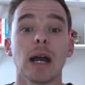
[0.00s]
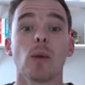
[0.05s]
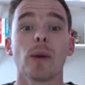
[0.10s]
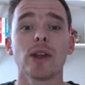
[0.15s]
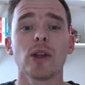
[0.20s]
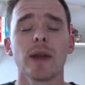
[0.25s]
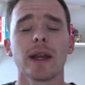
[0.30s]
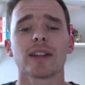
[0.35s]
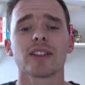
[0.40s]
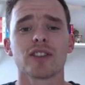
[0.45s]
when
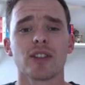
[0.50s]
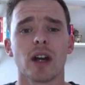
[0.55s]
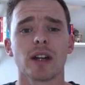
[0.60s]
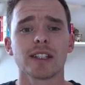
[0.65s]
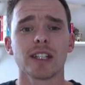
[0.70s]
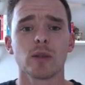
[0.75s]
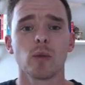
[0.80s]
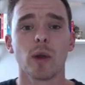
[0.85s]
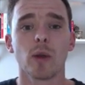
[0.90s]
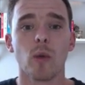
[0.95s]
you get
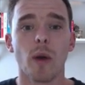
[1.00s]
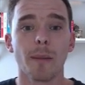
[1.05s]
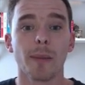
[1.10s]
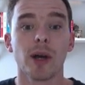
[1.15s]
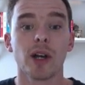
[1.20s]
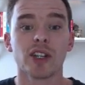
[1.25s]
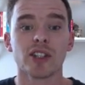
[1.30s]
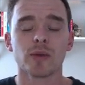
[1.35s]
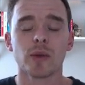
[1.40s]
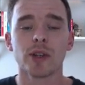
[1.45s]
started with
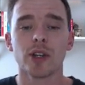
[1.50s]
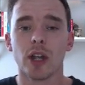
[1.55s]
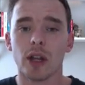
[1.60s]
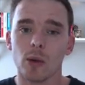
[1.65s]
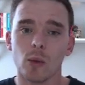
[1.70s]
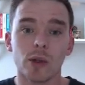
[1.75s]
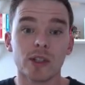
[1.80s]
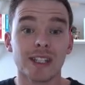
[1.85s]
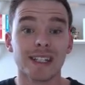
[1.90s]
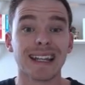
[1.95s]
1Password, you're gonna
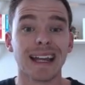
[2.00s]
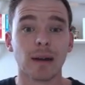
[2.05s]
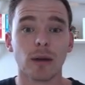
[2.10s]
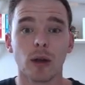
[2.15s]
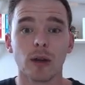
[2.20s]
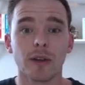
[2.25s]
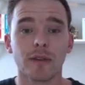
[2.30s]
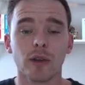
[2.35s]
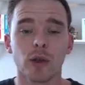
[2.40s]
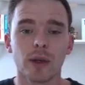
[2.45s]
want to
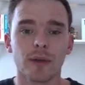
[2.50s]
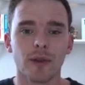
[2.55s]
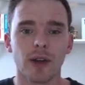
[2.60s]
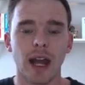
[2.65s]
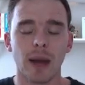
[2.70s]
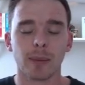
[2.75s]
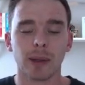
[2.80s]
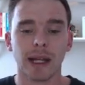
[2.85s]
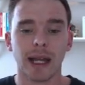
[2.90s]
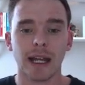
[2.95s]
download a few different
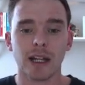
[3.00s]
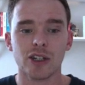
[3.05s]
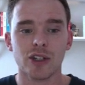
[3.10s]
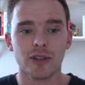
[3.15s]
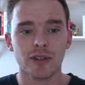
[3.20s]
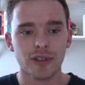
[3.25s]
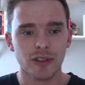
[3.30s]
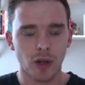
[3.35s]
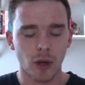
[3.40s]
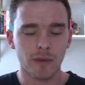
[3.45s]

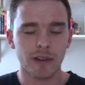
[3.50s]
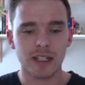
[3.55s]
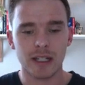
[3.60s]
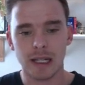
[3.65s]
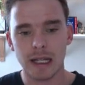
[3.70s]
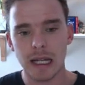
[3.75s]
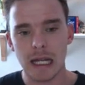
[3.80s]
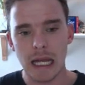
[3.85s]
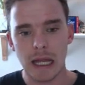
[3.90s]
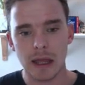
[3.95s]
applications.
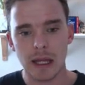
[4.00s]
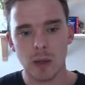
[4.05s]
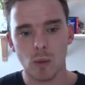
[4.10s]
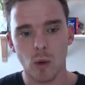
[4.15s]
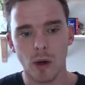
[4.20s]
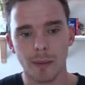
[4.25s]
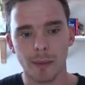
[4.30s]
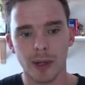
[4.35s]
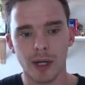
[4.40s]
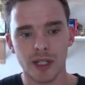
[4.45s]
Obviously, the
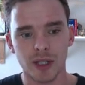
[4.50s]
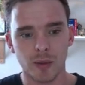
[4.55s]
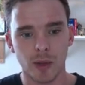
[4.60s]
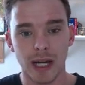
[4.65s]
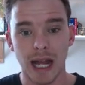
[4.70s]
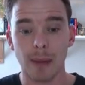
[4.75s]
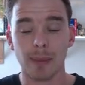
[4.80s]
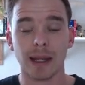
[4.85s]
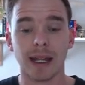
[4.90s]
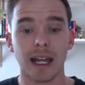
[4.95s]
1Password
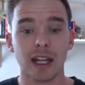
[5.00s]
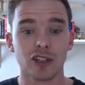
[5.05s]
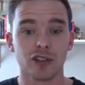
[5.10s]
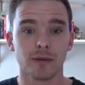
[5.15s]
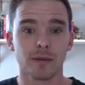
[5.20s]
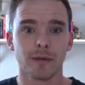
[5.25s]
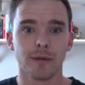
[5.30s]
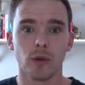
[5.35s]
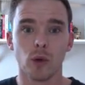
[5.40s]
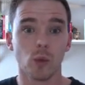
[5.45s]

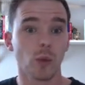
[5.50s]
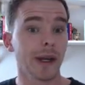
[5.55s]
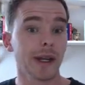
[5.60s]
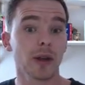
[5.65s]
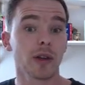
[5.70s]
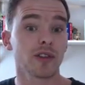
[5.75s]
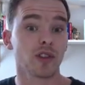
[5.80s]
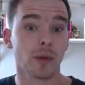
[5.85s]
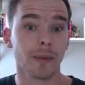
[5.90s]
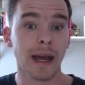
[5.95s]
application for
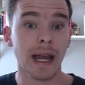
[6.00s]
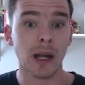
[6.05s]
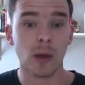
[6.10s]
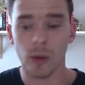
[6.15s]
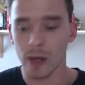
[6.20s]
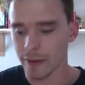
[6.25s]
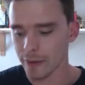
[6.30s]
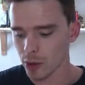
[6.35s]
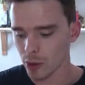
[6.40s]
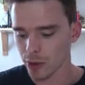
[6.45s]
Windows or Mac,
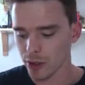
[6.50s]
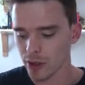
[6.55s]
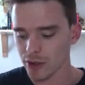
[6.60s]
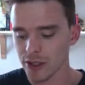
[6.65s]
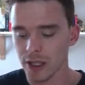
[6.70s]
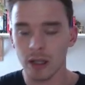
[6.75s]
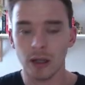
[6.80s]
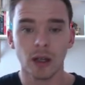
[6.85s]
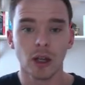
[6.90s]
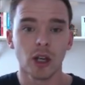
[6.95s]
whatever you're
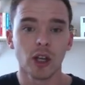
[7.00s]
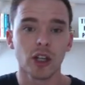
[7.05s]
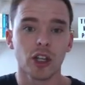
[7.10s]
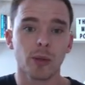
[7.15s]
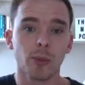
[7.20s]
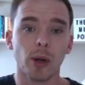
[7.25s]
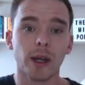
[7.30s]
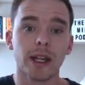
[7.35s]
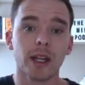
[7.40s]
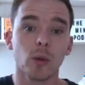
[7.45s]
using. You're
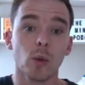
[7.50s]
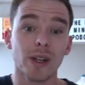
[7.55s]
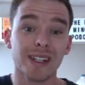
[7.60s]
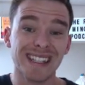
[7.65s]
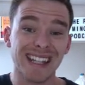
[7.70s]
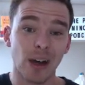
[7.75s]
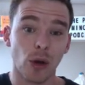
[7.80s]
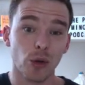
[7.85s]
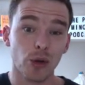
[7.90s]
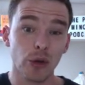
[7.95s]
probably gonna want
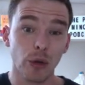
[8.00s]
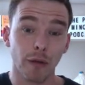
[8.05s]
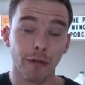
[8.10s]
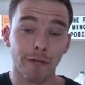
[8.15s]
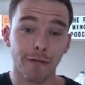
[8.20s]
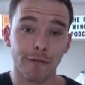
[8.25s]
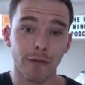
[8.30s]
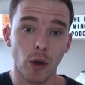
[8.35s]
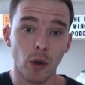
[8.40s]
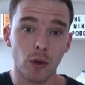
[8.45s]
it on your
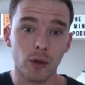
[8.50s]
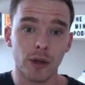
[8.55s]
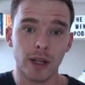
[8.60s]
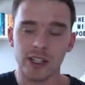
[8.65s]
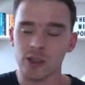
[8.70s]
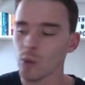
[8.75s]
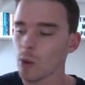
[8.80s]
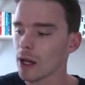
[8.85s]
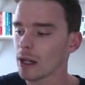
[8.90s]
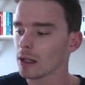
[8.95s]
phone
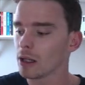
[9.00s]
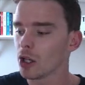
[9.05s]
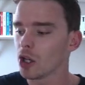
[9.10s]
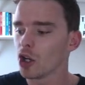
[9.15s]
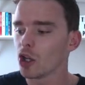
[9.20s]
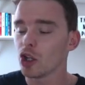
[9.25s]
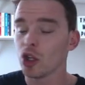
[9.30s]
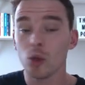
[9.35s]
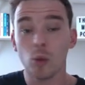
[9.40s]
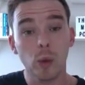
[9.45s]
as well.
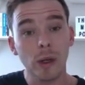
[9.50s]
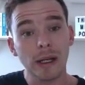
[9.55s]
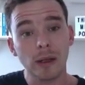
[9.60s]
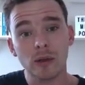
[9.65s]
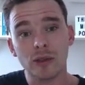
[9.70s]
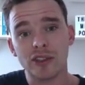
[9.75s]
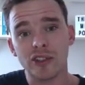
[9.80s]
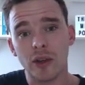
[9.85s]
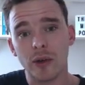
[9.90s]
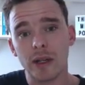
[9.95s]
You will
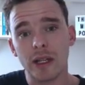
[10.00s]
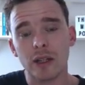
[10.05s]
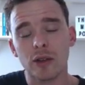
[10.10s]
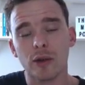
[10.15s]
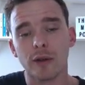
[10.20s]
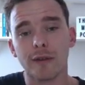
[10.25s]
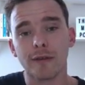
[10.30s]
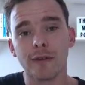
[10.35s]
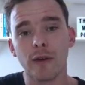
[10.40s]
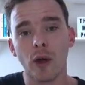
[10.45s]
also need
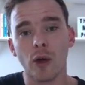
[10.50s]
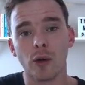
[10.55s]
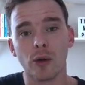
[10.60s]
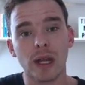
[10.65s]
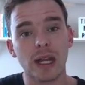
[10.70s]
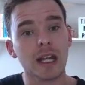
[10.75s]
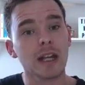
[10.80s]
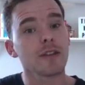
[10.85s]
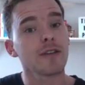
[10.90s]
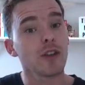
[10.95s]
your phone
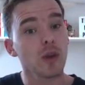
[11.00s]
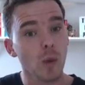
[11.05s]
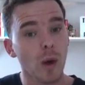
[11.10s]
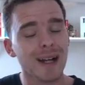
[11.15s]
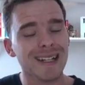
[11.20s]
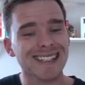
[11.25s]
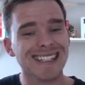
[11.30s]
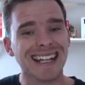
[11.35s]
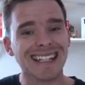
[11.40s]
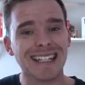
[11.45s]
if you are
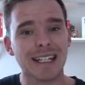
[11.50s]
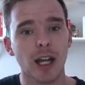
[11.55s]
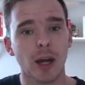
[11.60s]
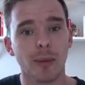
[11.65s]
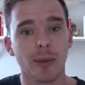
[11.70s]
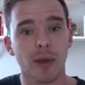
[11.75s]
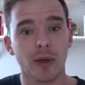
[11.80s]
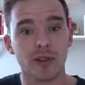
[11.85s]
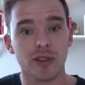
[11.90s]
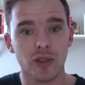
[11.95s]
setting up
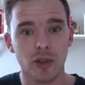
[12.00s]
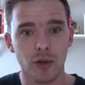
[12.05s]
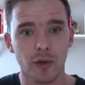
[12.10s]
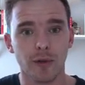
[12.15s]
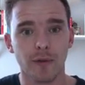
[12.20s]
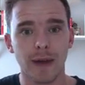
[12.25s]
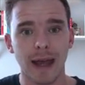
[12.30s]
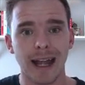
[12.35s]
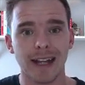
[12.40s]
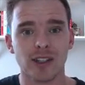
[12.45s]
those
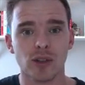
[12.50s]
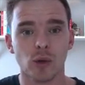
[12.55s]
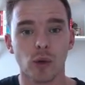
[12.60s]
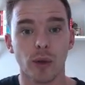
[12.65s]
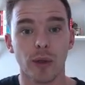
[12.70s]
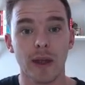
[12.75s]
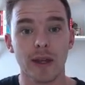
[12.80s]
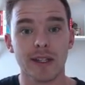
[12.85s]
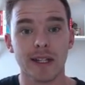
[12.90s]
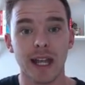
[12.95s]
two-factor
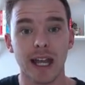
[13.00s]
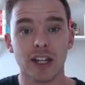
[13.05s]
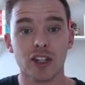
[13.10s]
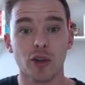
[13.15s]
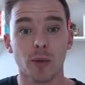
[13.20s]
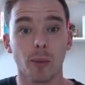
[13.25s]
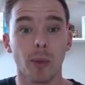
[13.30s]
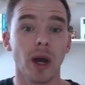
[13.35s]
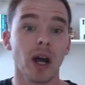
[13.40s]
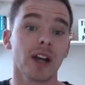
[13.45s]

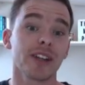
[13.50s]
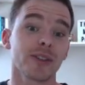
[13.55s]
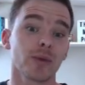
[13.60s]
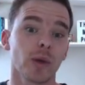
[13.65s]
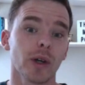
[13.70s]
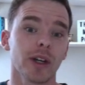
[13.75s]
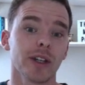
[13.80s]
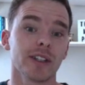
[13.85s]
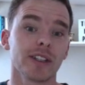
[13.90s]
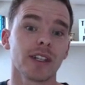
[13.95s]
authentication
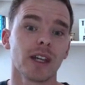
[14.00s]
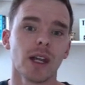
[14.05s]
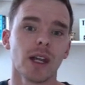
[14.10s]
passwords,